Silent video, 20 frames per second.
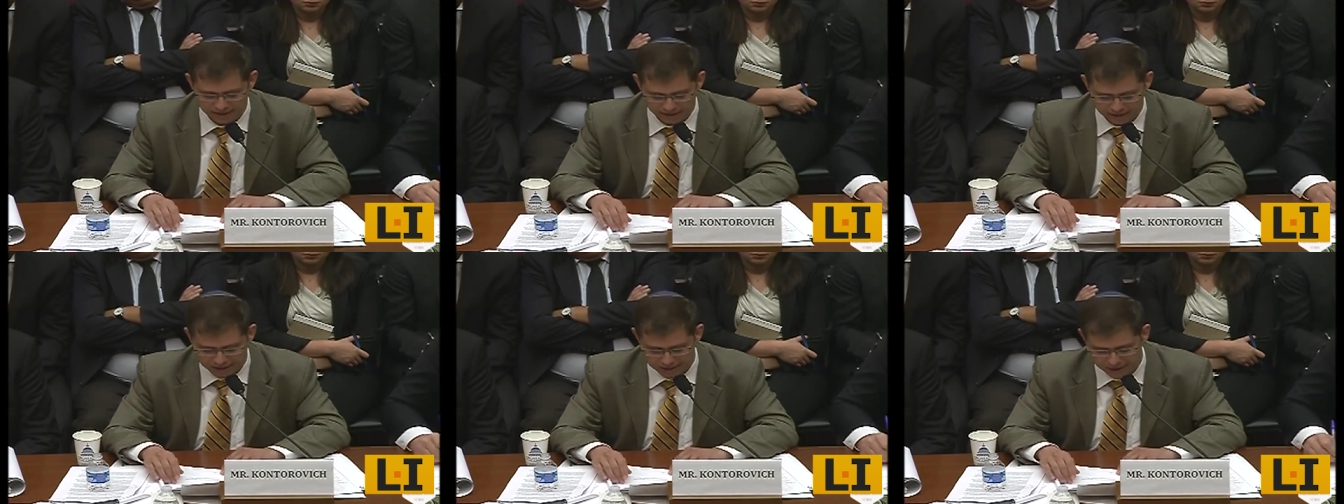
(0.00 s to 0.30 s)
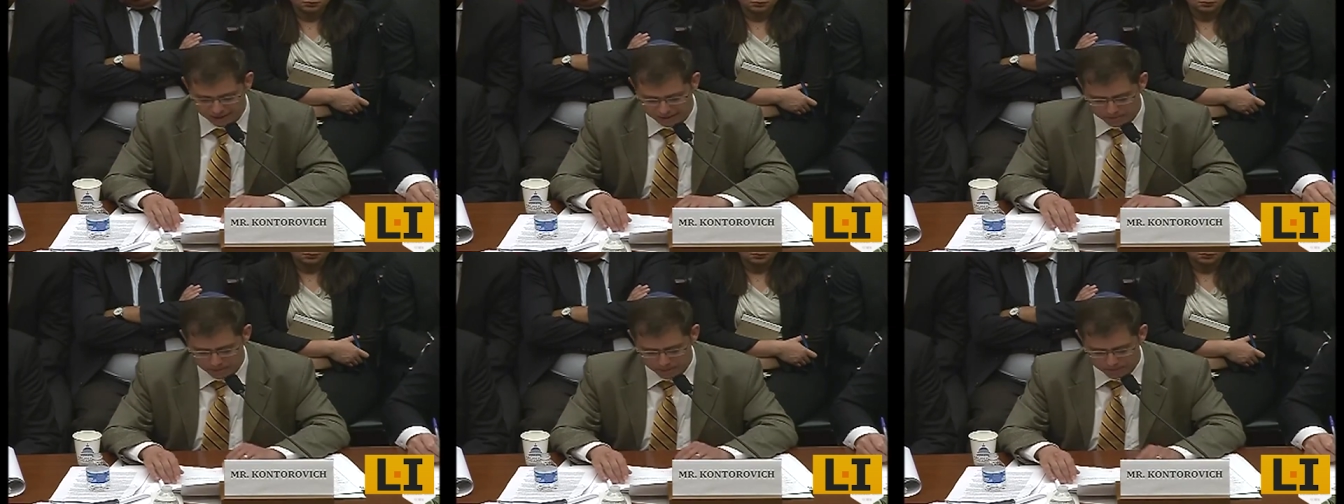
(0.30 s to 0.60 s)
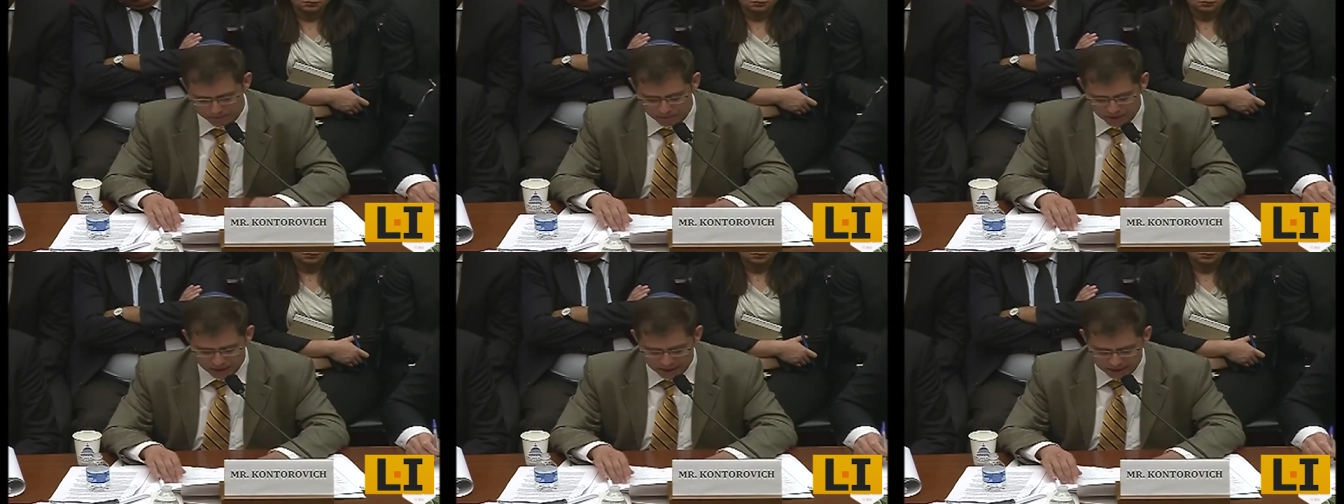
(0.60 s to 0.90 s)
Clinton.
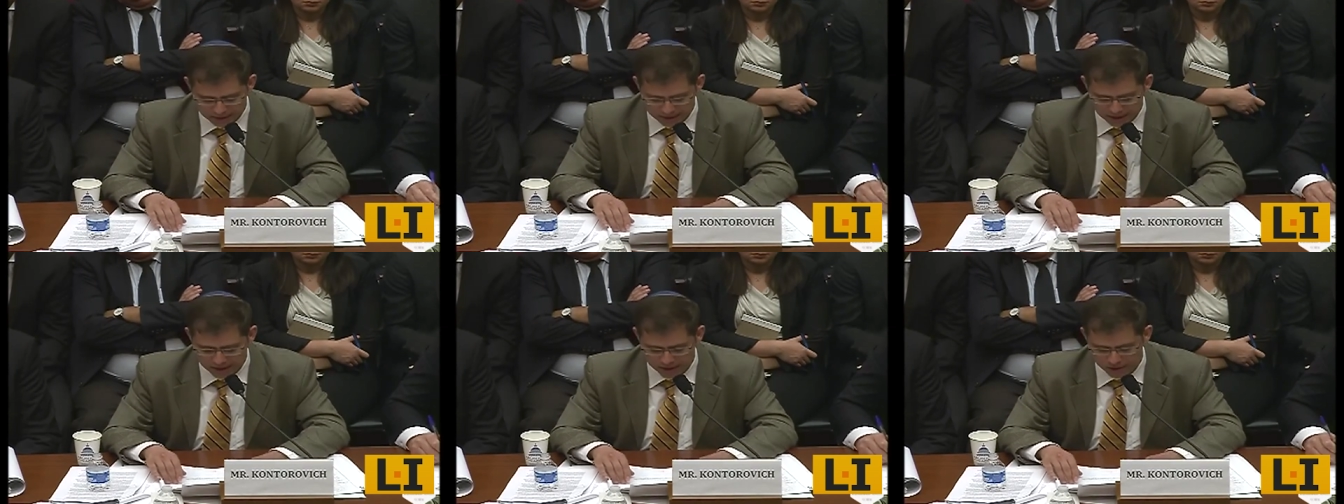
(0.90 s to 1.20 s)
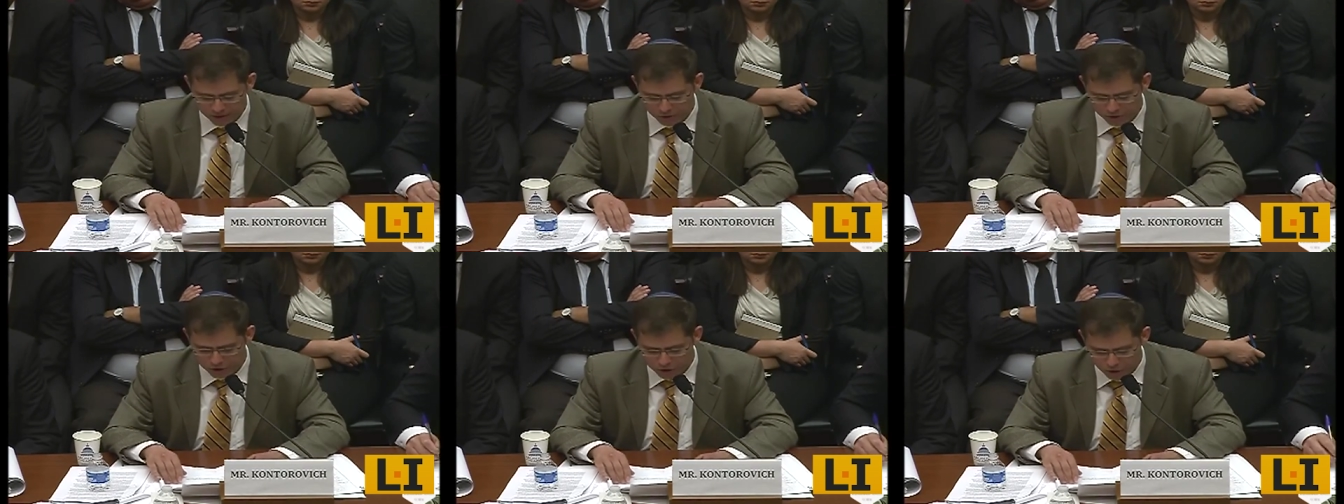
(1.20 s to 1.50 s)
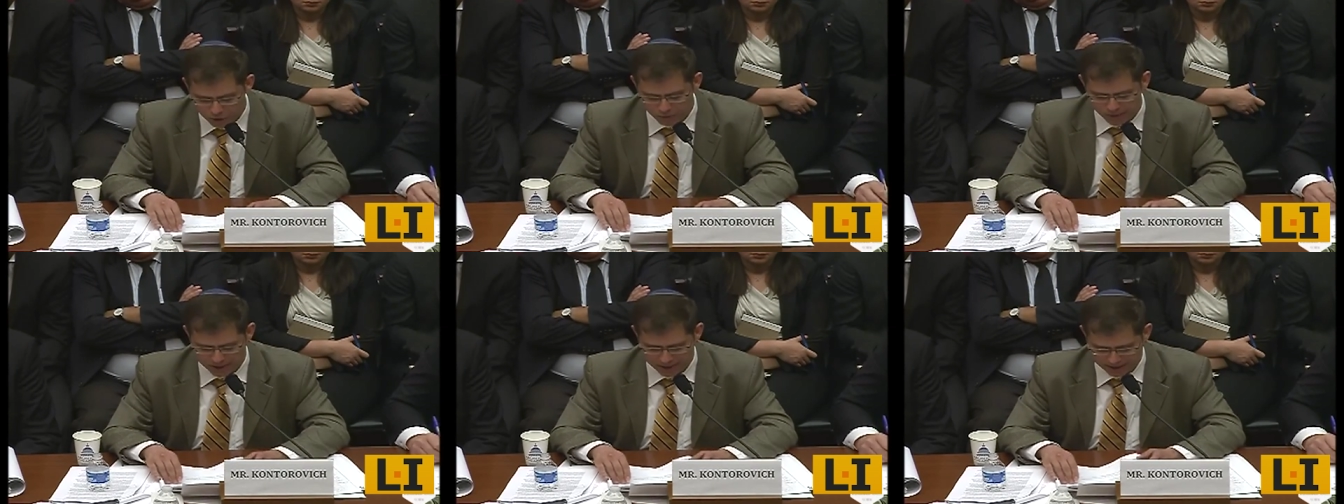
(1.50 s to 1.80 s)
Indeed, there is
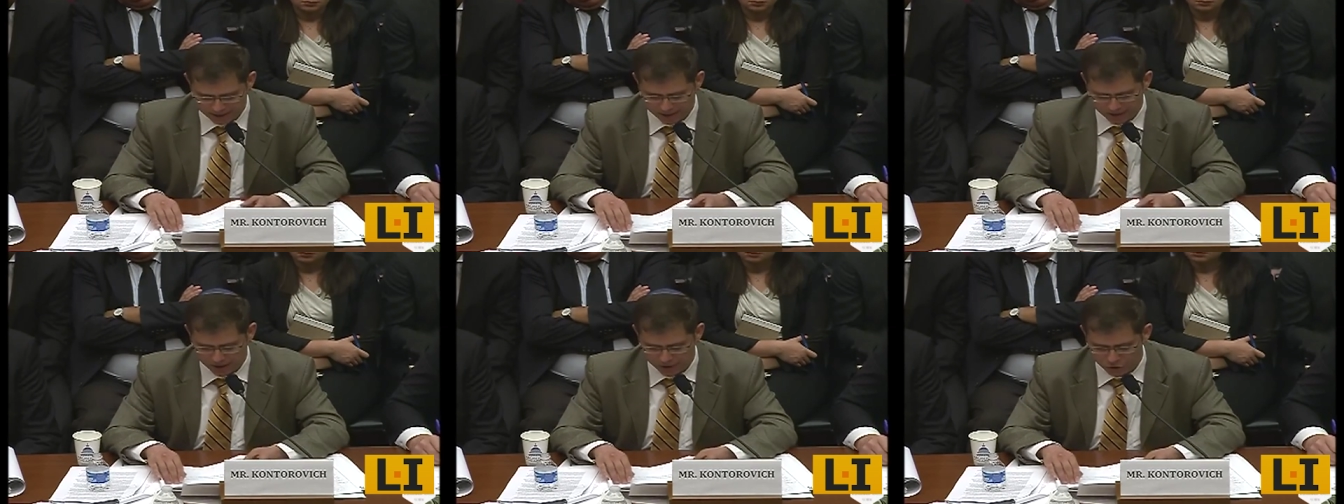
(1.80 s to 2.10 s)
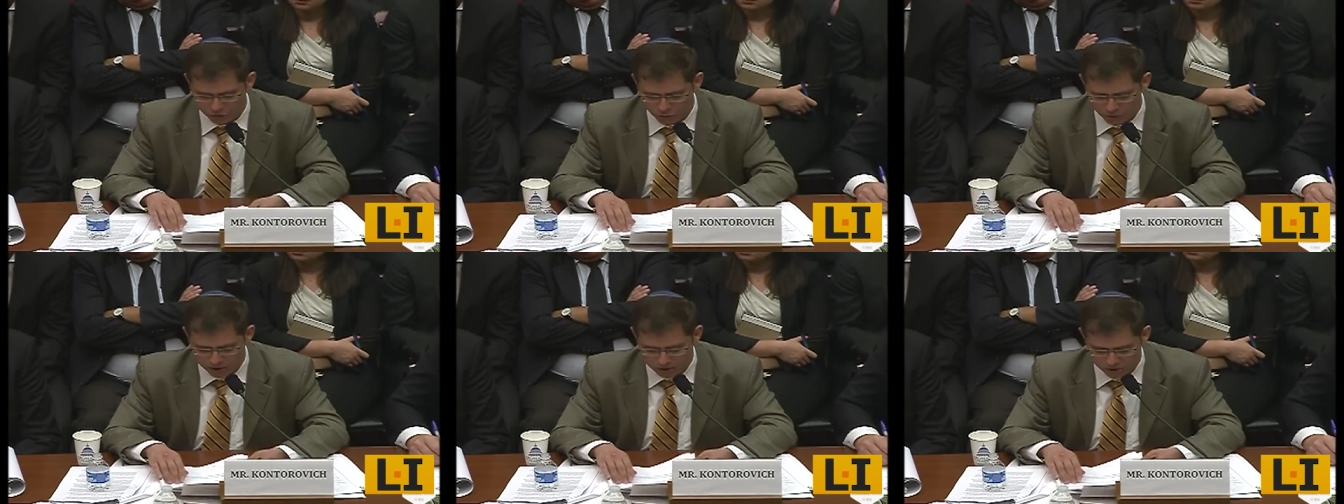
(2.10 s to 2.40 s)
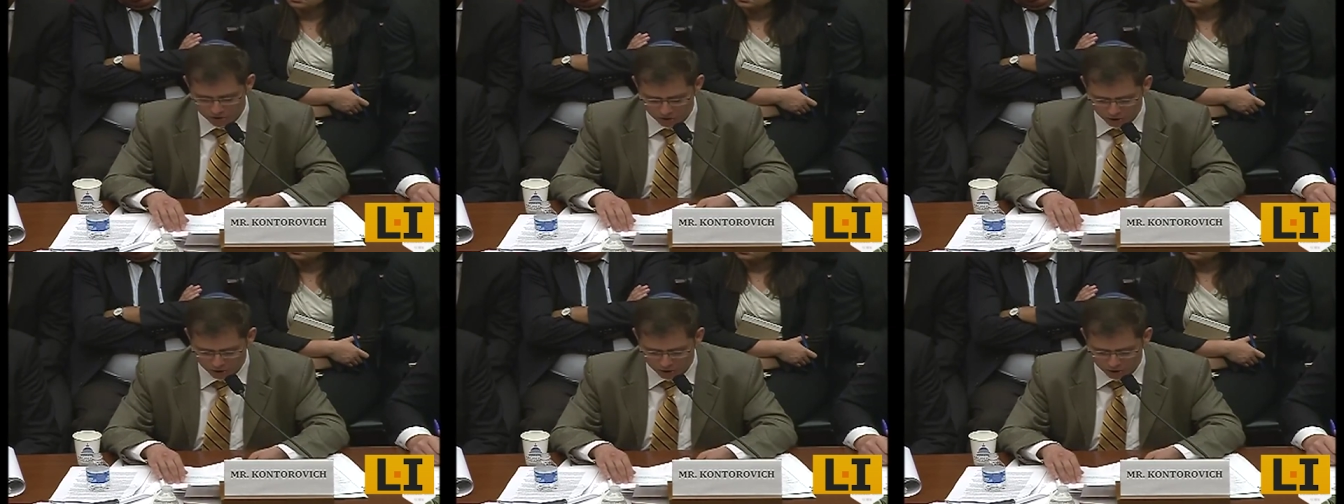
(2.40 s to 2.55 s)
no basis in U.S.